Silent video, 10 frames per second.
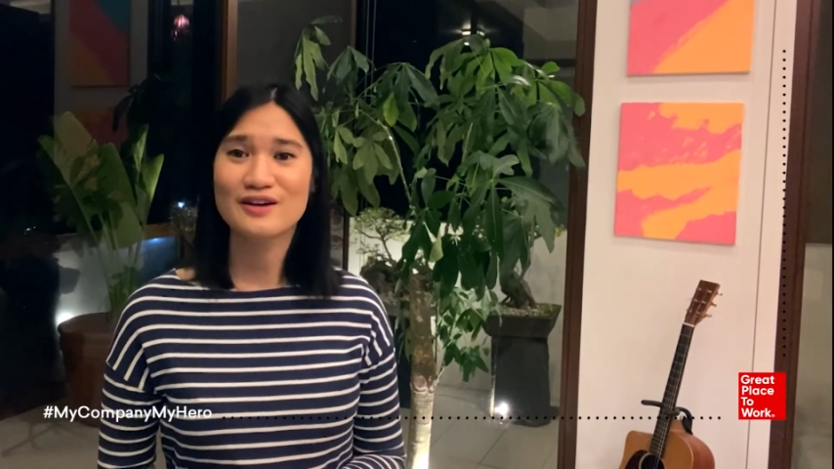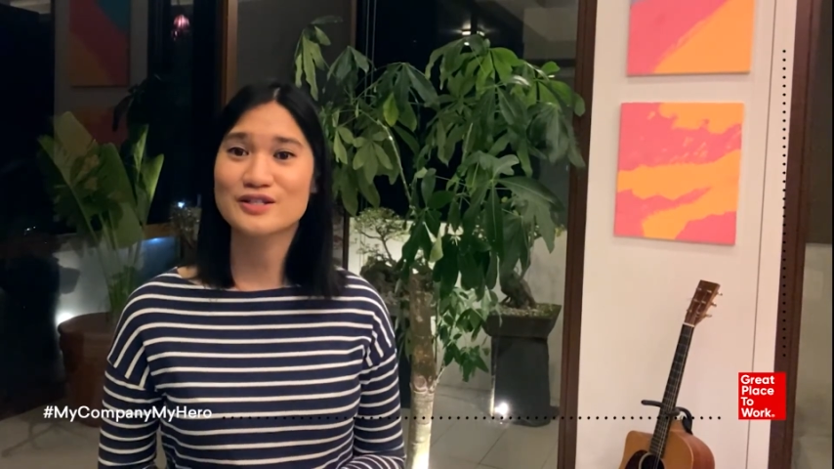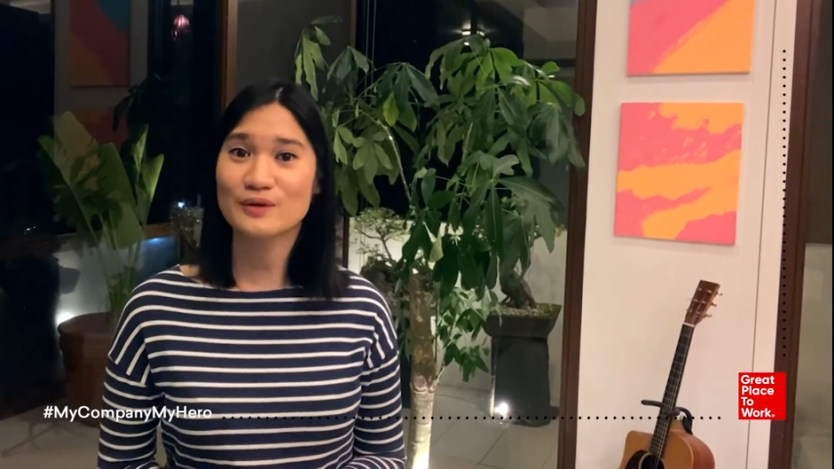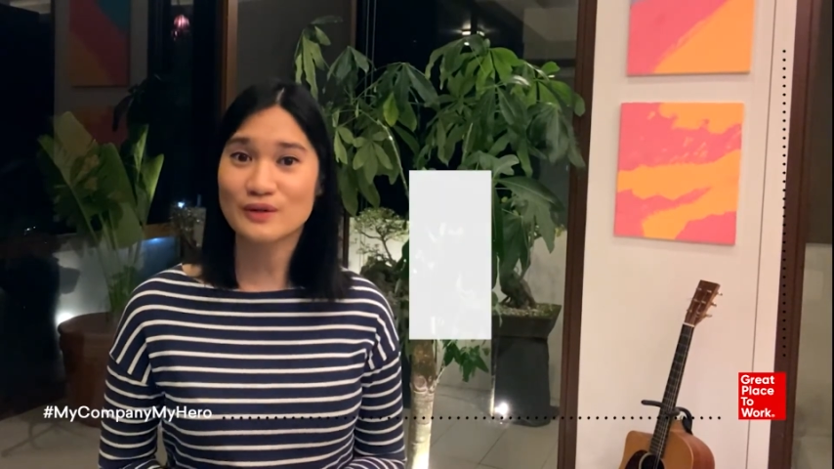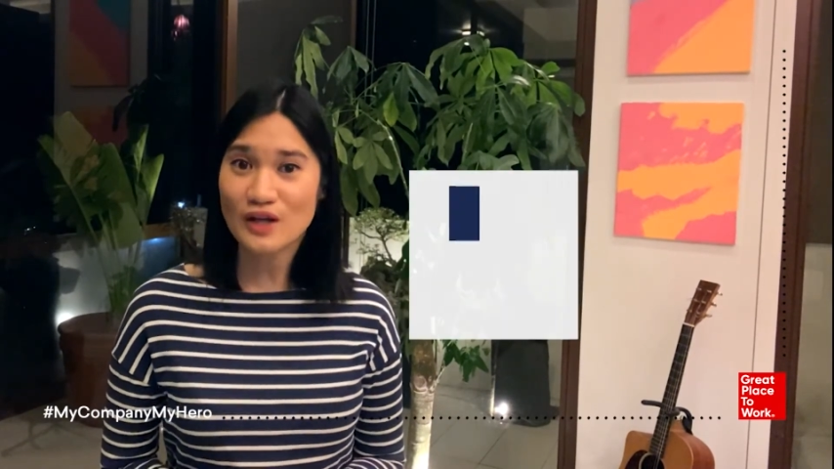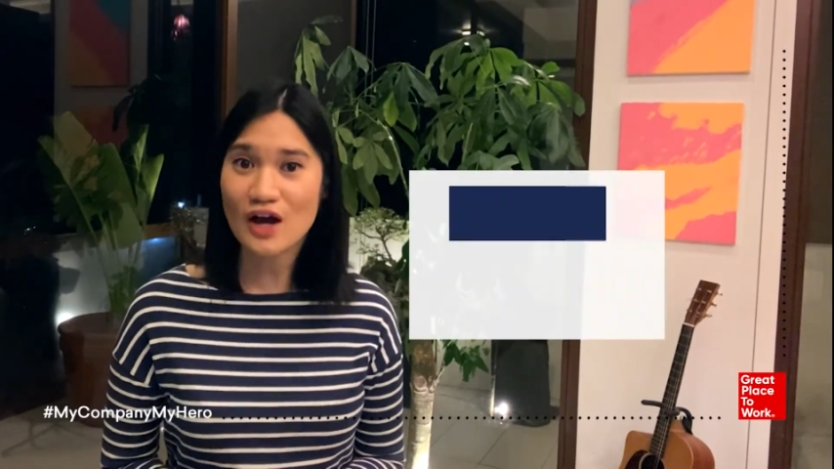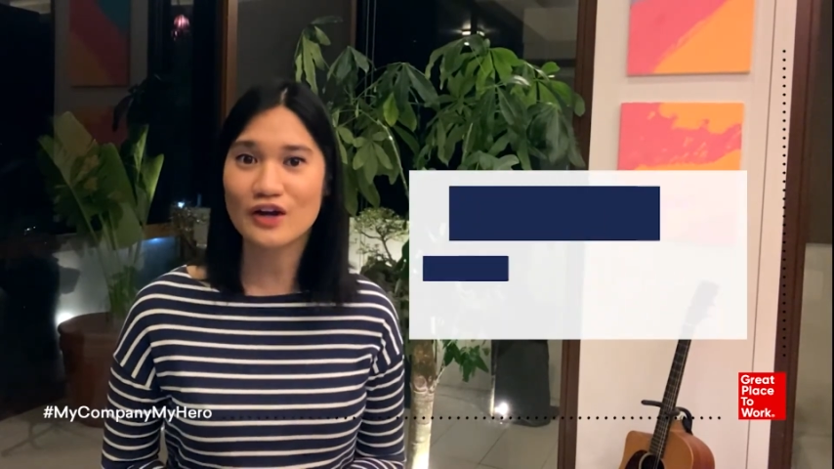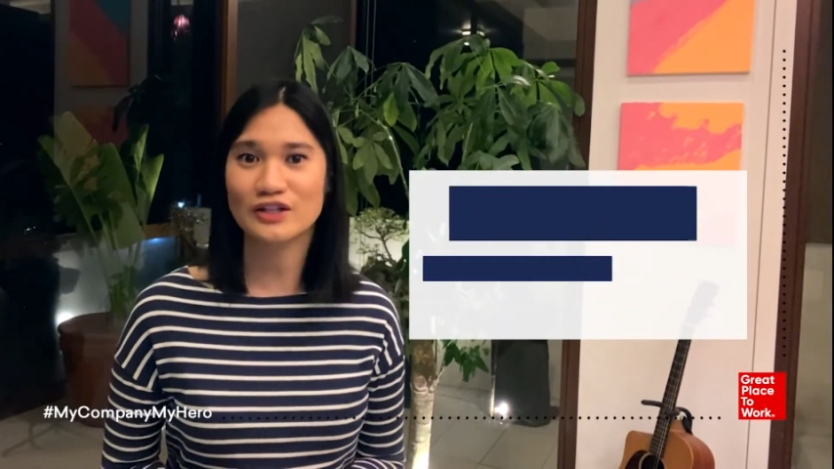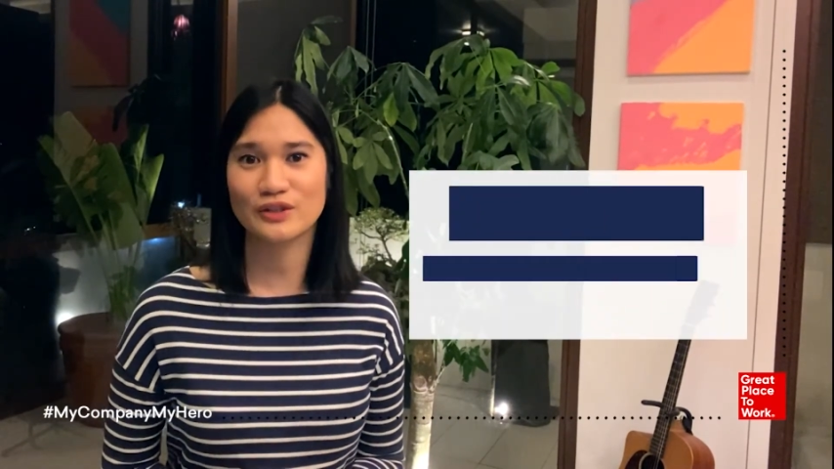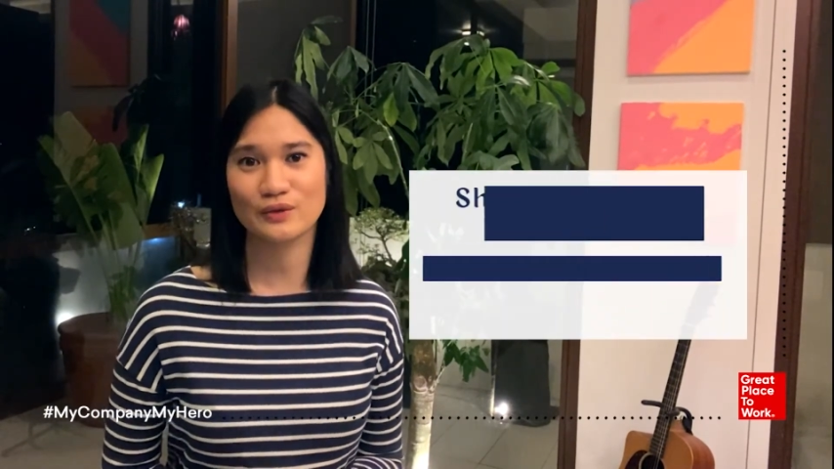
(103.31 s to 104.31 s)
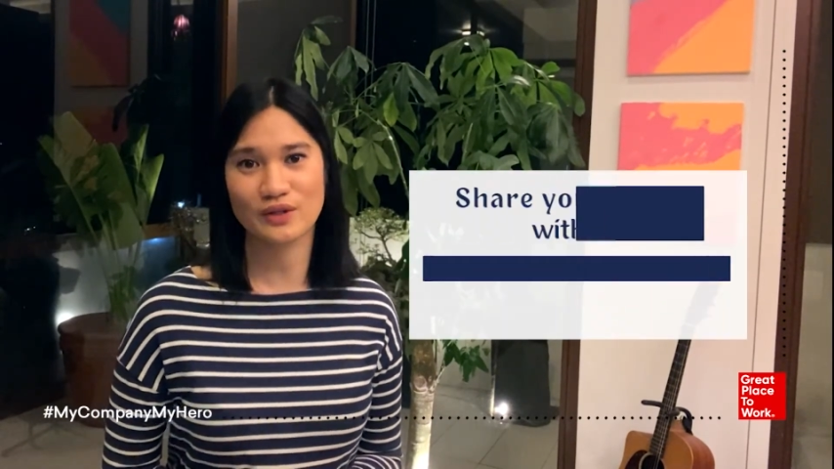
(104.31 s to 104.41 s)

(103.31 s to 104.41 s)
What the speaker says: So log on to